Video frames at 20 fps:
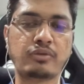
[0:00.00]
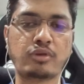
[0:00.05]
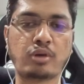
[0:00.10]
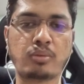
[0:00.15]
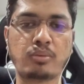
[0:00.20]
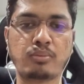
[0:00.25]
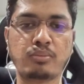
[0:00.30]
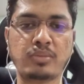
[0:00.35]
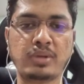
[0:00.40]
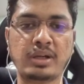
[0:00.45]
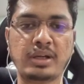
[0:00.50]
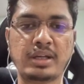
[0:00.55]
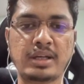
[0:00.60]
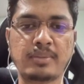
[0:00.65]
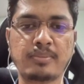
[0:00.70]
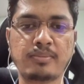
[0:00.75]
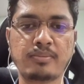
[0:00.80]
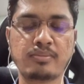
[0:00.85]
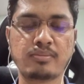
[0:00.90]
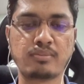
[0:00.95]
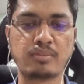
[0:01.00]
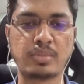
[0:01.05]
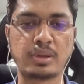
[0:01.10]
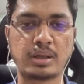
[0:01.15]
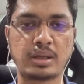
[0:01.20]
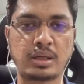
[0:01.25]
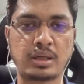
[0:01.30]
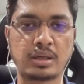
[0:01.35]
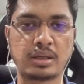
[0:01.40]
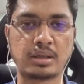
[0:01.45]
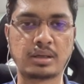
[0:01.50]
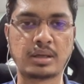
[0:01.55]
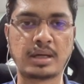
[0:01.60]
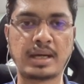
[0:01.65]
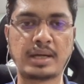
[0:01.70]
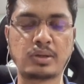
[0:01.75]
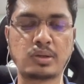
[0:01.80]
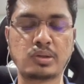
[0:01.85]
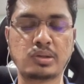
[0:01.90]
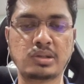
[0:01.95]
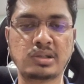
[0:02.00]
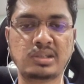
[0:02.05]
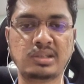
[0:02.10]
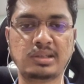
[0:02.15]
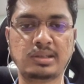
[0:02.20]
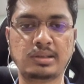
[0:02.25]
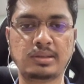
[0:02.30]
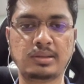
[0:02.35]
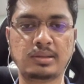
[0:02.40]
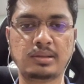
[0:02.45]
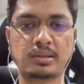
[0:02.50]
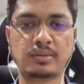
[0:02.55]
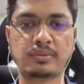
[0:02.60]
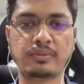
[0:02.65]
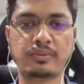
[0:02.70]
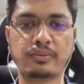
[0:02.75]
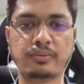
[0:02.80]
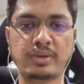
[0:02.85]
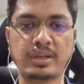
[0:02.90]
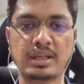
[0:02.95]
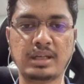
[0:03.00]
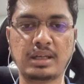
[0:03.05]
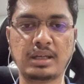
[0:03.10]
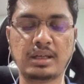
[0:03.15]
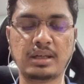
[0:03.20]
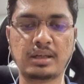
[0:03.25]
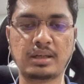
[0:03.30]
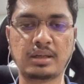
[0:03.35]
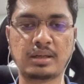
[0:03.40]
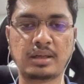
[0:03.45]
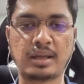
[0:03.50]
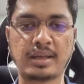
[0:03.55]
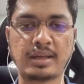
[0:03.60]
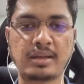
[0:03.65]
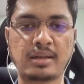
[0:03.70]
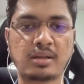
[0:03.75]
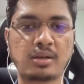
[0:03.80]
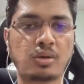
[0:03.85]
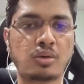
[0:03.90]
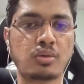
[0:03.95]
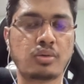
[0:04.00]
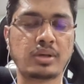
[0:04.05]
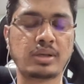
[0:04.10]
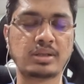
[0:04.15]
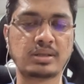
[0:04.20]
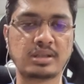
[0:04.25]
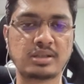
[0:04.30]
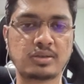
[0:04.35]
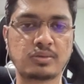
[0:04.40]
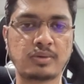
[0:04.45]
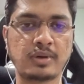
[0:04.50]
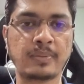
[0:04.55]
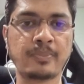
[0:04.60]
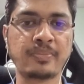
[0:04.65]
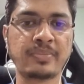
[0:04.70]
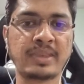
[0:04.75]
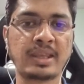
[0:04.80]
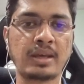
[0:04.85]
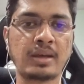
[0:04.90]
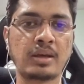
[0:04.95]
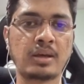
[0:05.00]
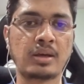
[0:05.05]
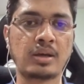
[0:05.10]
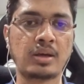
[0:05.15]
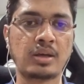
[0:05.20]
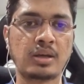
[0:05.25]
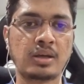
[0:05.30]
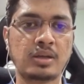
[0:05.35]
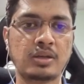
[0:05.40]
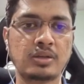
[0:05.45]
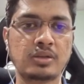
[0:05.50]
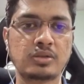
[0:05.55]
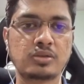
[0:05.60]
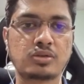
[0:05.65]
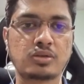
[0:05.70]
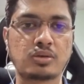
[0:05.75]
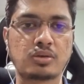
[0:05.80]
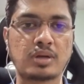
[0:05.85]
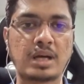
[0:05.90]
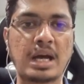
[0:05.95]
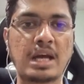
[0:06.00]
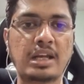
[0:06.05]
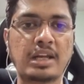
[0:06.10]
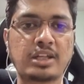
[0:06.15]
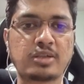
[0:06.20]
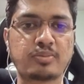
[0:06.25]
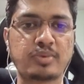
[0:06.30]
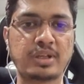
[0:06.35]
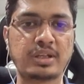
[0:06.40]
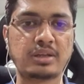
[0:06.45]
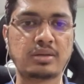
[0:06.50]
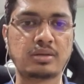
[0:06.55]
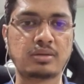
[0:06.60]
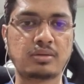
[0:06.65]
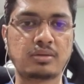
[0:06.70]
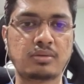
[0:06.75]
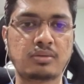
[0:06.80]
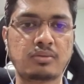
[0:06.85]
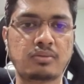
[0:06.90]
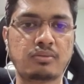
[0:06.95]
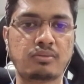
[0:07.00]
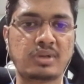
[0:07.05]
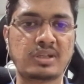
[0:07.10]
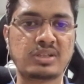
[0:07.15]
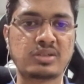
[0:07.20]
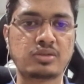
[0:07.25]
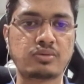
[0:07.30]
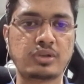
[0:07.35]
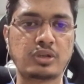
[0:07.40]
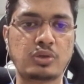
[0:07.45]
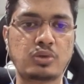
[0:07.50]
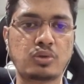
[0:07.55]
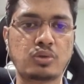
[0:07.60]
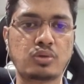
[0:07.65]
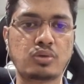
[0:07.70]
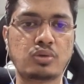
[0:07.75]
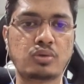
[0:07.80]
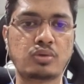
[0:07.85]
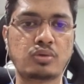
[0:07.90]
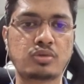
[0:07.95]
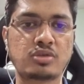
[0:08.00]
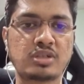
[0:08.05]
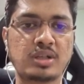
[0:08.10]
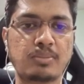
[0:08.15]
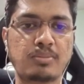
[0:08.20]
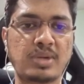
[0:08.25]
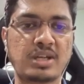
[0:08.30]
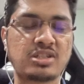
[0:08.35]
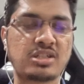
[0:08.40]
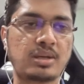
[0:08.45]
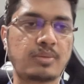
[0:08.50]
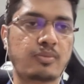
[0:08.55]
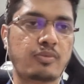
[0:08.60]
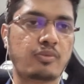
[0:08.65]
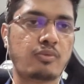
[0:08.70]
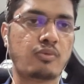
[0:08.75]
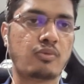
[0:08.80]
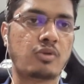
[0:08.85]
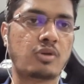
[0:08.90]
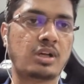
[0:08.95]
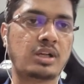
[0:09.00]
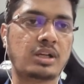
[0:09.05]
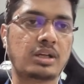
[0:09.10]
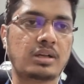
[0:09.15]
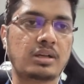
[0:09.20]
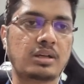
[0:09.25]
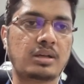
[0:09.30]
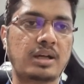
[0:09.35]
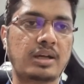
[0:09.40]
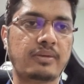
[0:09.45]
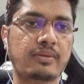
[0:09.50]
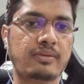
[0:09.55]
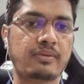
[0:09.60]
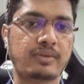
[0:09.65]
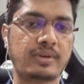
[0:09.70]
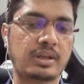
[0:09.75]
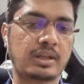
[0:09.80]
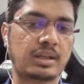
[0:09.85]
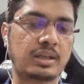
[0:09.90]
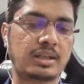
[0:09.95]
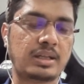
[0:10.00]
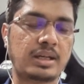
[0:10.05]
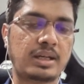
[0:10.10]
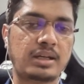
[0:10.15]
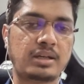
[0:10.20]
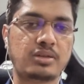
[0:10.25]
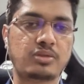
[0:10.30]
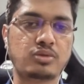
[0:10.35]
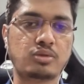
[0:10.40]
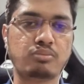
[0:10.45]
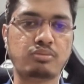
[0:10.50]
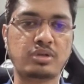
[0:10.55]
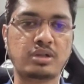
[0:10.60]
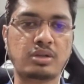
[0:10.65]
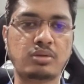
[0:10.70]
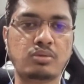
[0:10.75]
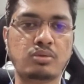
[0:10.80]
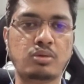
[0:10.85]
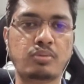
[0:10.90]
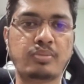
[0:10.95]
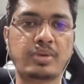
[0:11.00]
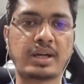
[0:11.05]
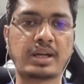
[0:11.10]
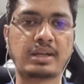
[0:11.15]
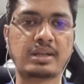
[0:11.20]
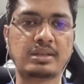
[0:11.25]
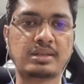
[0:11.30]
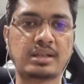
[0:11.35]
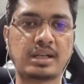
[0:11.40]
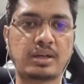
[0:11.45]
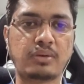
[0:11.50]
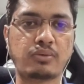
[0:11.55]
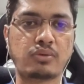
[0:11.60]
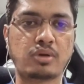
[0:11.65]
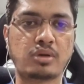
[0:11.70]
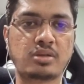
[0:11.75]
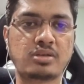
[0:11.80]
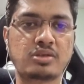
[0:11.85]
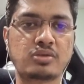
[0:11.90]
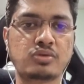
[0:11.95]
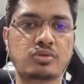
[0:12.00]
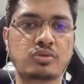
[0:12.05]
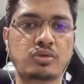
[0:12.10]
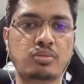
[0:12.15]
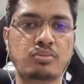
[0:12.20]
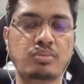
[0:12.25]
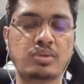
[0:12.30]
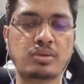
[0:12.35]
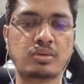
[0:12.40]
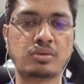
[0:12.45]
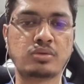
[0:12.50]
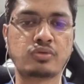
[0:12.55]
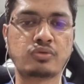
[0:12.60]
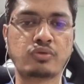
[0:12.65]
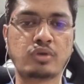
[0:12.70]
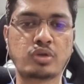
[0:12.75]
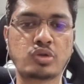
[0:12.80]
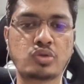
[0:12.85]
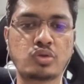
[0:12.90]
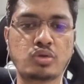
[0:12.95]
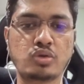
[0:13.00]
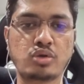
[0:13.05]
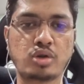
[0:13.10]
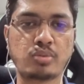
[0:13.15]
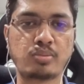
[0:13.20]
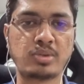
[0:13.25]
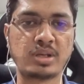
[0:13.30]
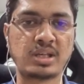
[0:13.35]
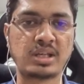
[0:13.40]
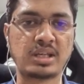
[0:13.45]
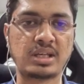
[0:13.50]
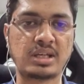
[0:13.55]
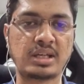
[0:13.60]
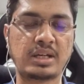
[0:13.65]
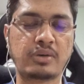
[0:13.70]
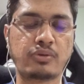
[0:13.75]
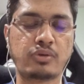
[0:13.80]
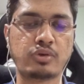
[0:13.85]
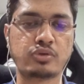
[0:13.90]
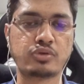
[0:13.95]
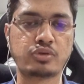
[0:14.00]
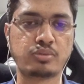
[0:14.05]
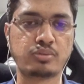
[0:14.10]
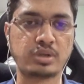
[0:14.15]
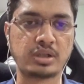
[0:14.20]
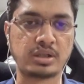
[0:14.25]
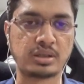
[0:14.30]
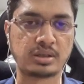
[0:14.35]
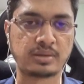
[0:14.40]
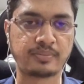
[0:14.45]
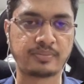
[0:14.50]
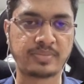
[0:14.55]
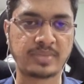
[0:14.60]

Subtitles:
from Medium, but I don't feel like doing this way. So I'll explain once we go step by step what I feel that should be a good practice and what should not be here and what should be here.